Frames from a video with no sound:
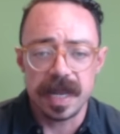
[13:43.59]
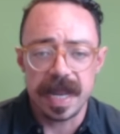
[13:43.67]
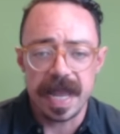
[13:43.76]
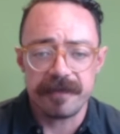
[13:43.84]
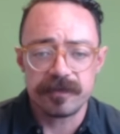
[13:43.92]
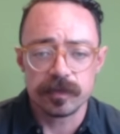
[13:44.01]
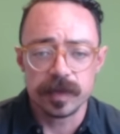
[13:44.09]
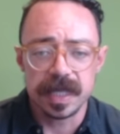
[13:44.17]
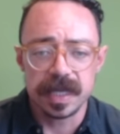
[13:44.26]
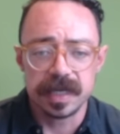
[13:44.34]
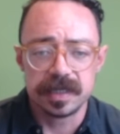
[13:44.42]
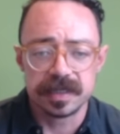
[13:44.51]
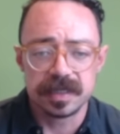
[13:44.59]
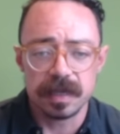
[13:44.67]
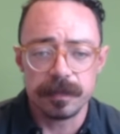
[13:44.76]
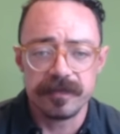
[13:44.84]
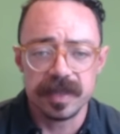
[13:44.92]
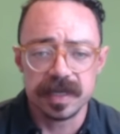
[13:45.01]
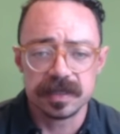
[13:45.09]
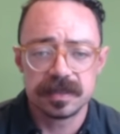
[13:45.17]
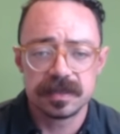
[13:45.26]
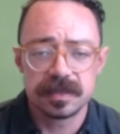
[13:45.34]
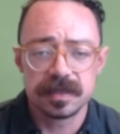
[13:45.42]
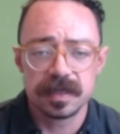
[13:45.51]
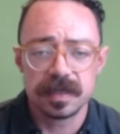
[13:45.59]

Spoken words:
after we get into some of this